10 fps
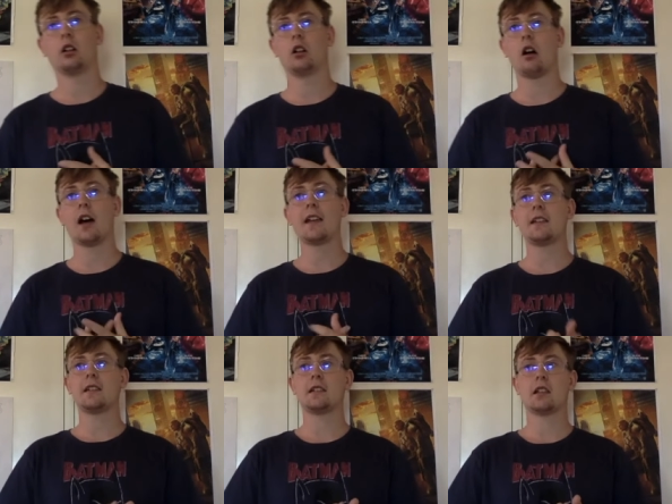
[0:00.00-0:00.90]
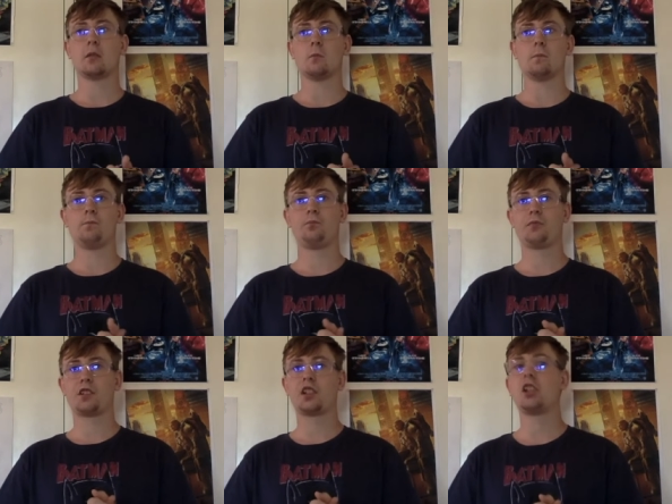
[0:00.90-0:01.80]
I am
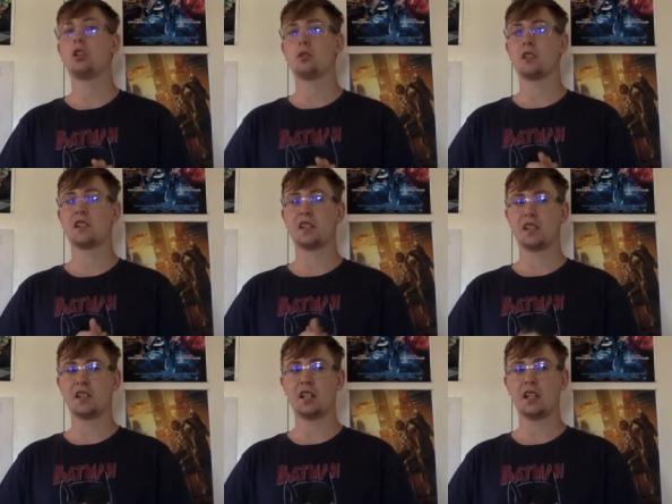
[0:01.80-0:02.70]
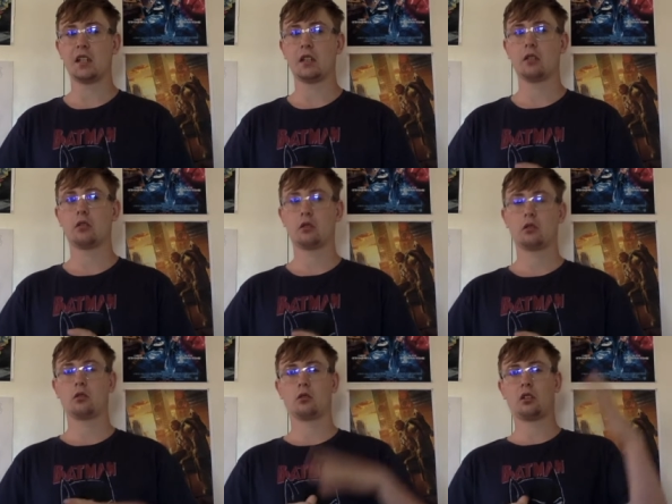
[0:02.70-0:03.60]
curious to see
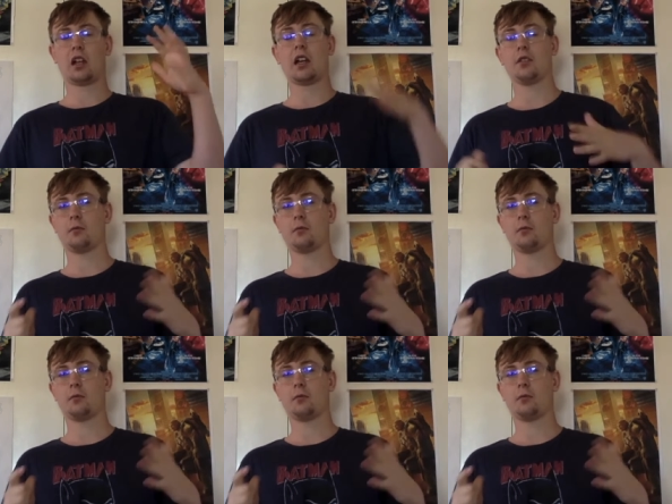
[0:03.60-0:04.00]
how the